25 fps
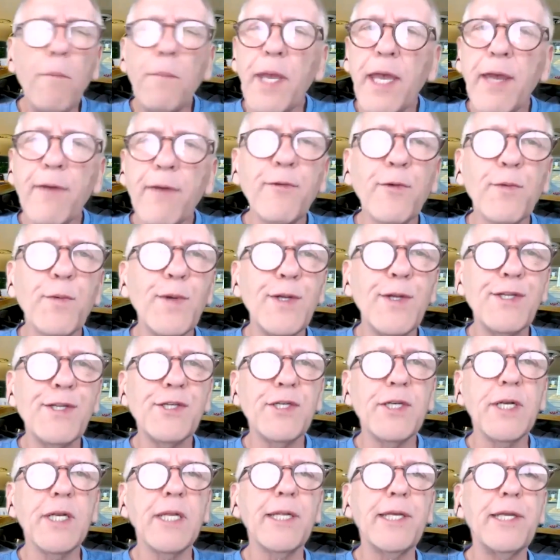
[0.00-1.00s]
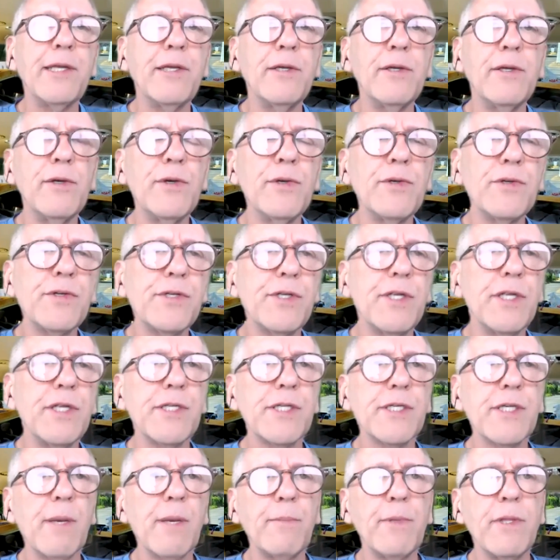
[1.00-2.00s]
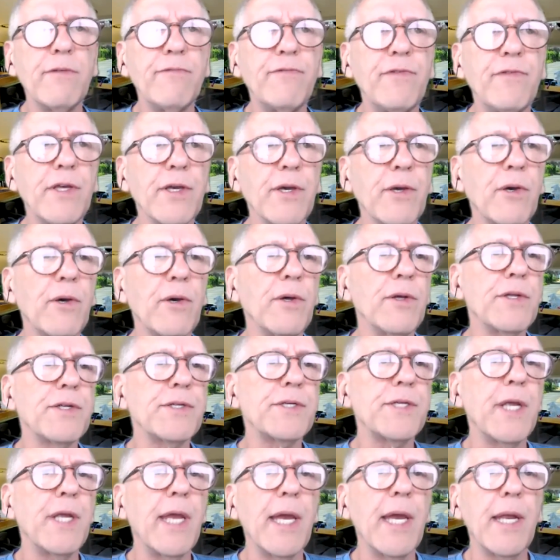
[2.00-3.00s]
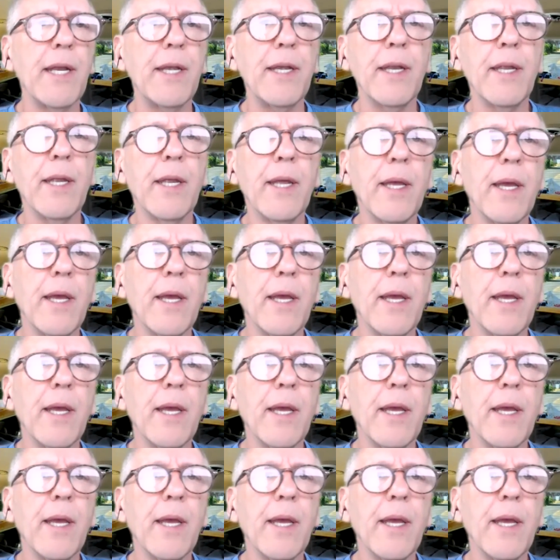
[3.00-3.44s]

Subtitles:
may have originally used in some of the vehicles, and